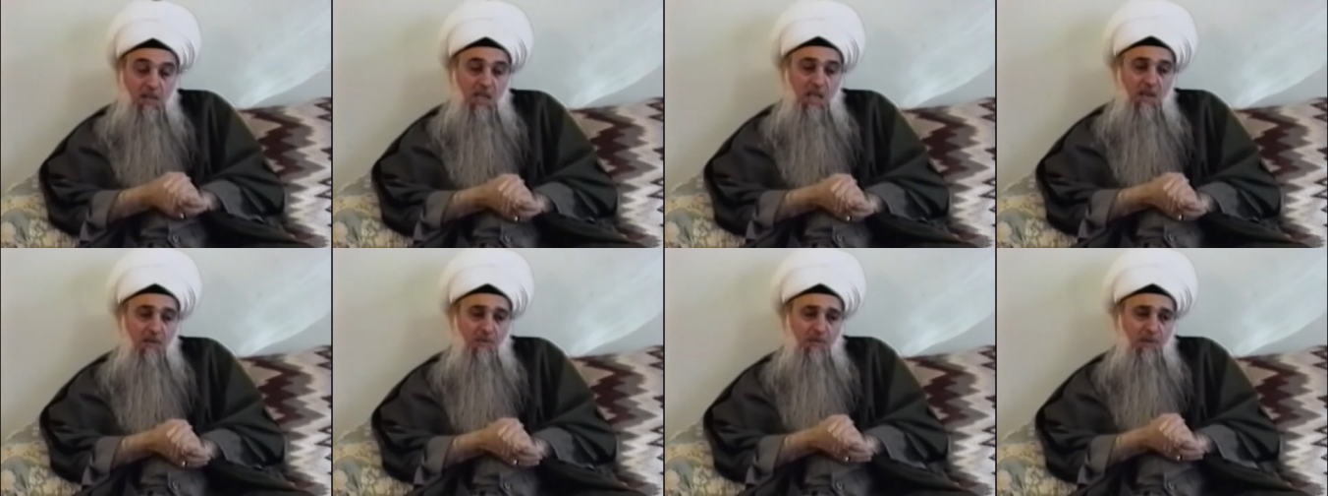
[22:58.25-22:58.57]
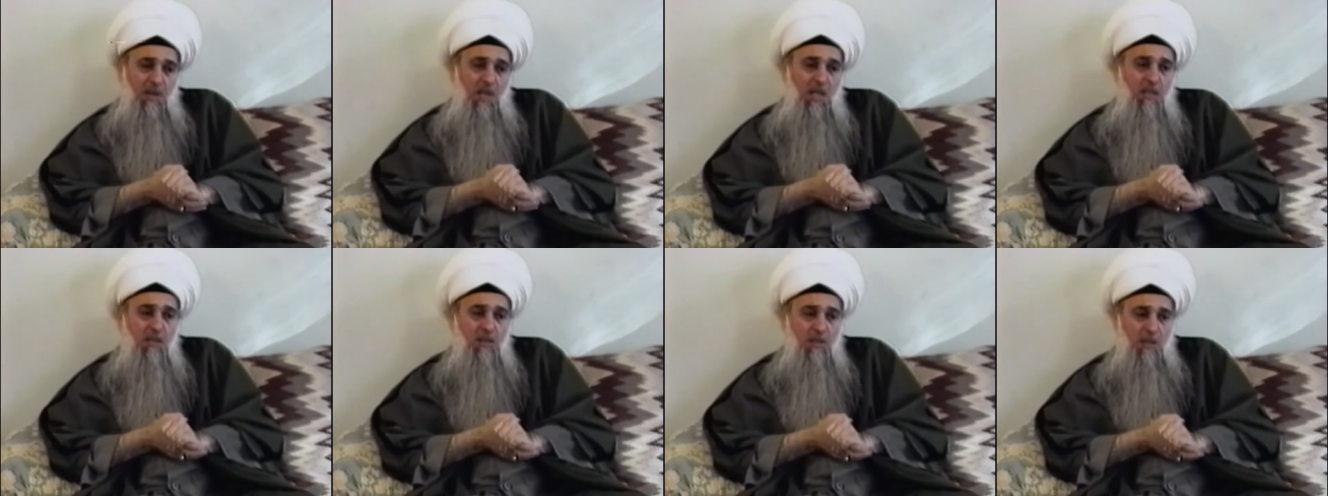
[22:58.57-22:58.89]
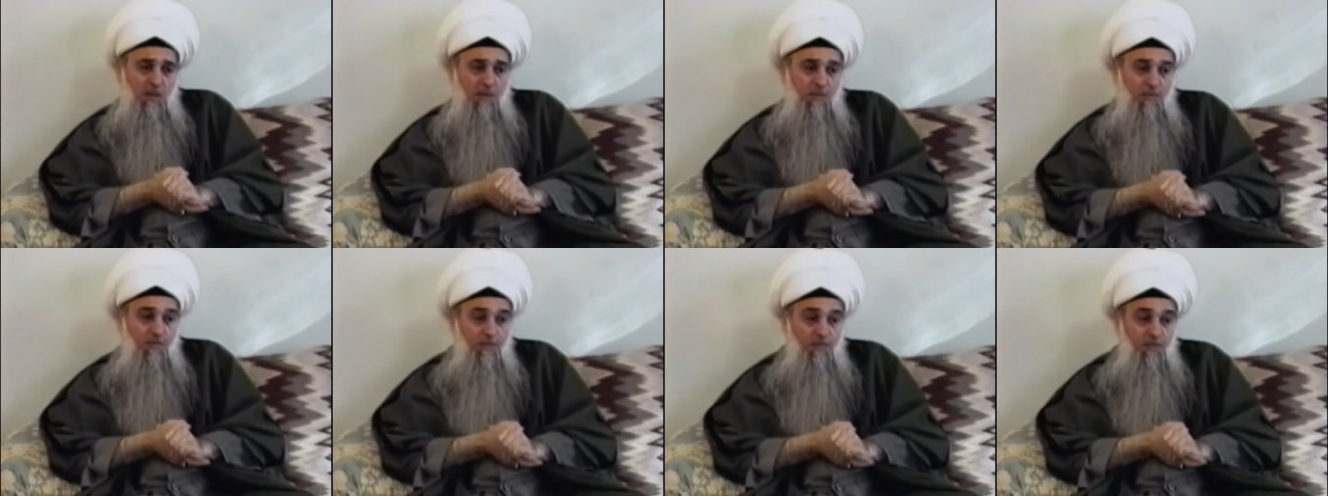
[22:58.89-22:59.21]
evening
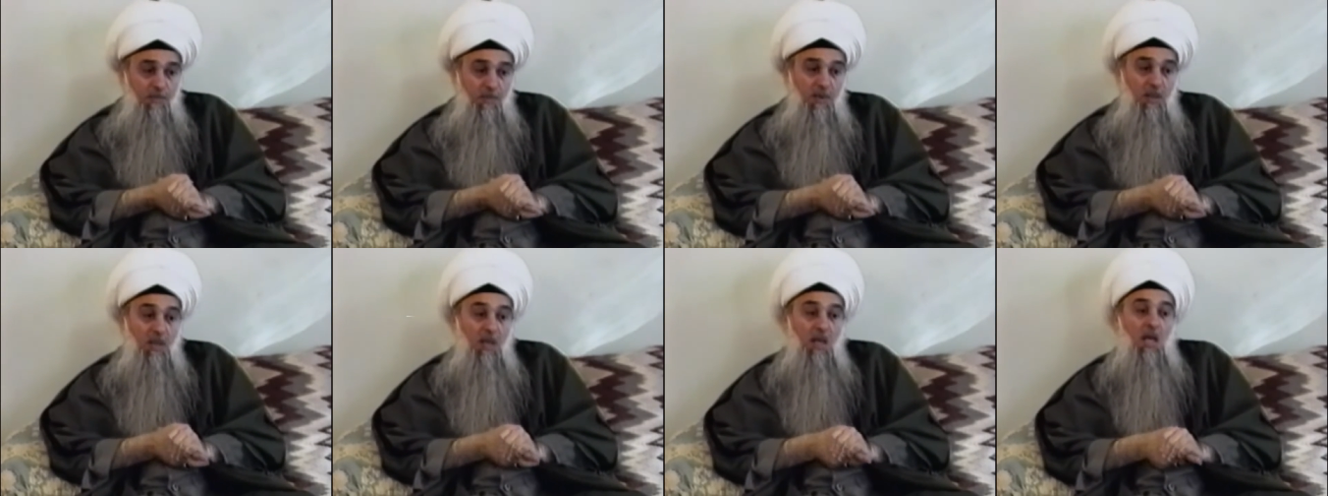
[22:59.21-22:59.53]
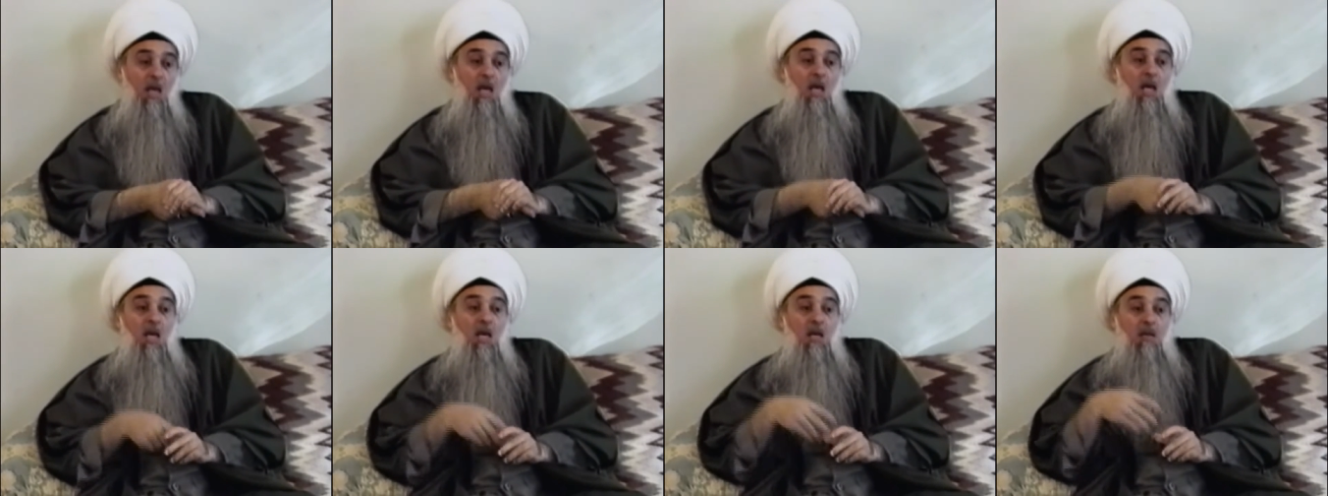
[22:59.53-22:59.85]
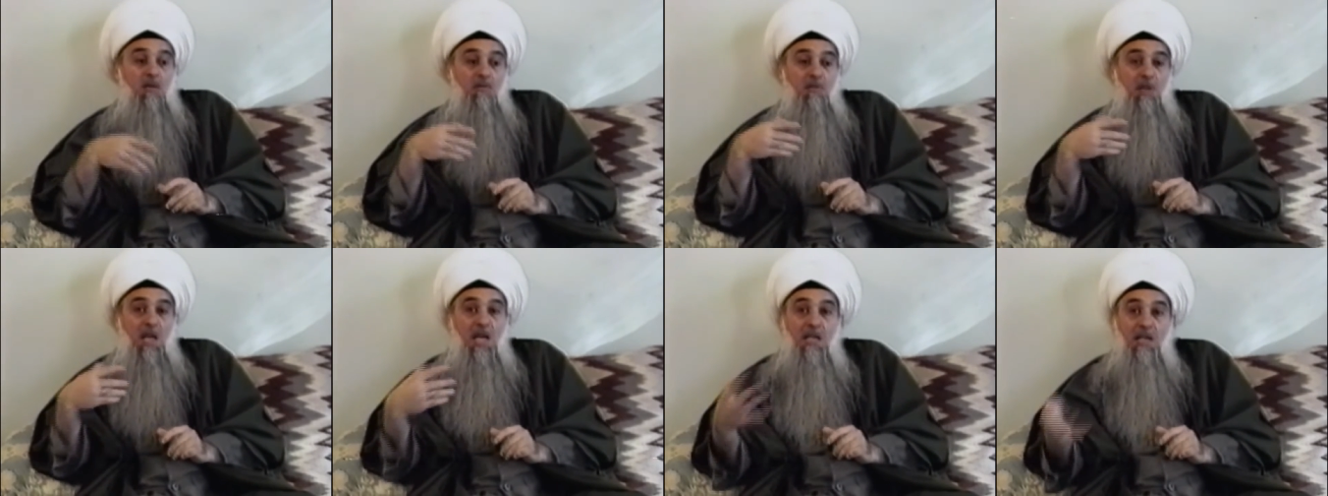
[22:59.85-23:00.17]

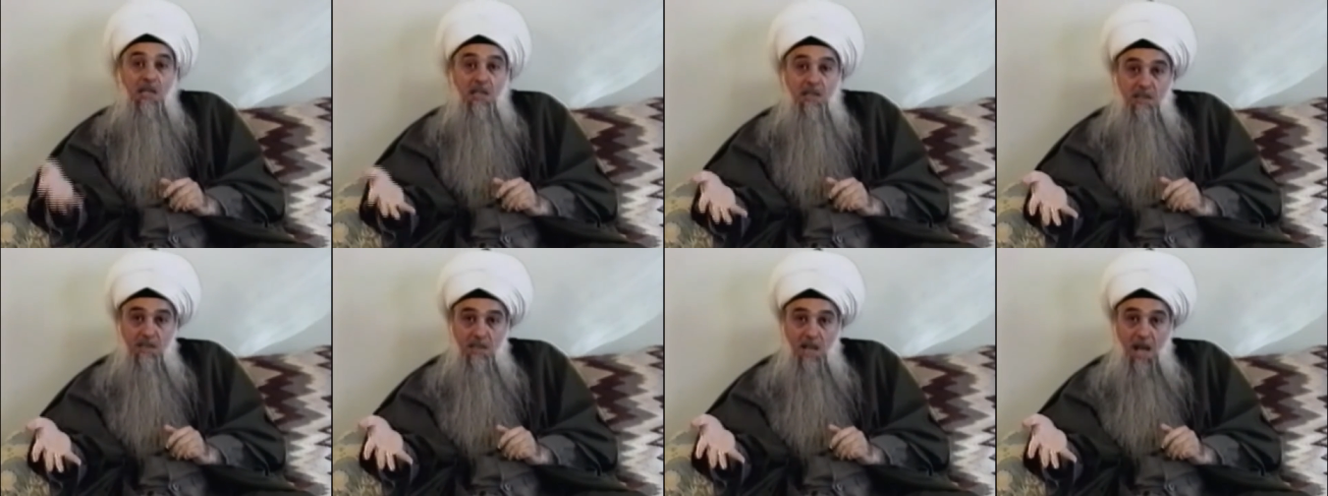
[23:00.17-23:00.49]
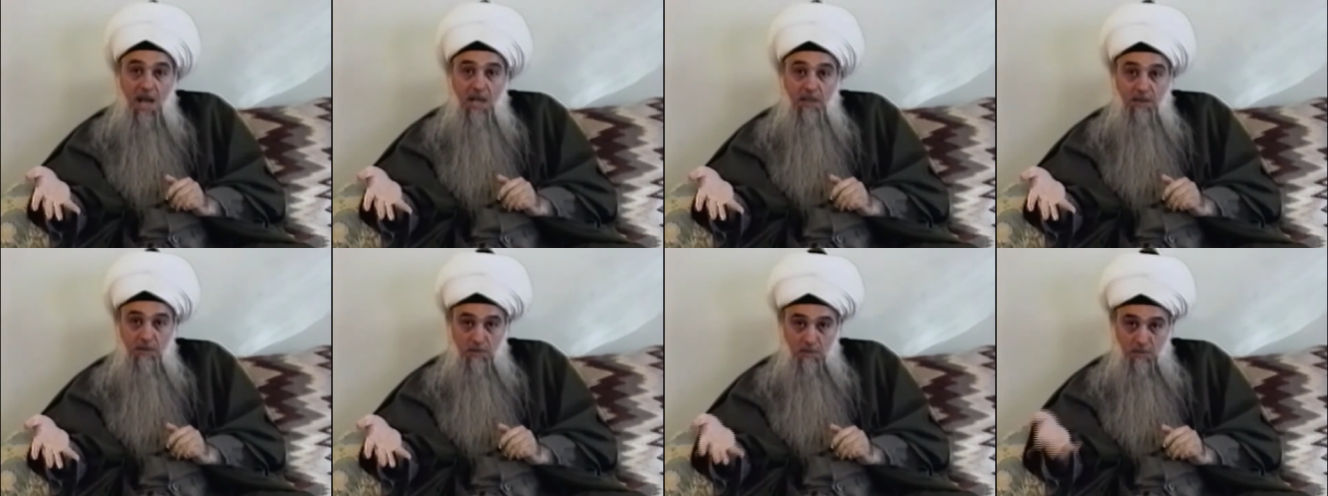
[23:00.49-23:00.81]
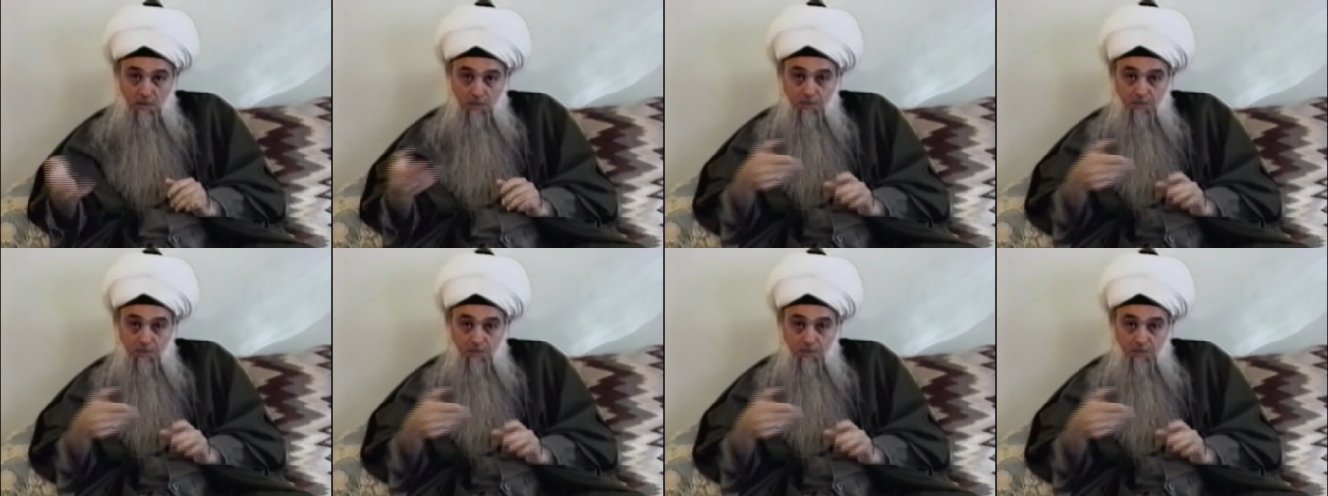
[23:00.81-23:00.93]
they recite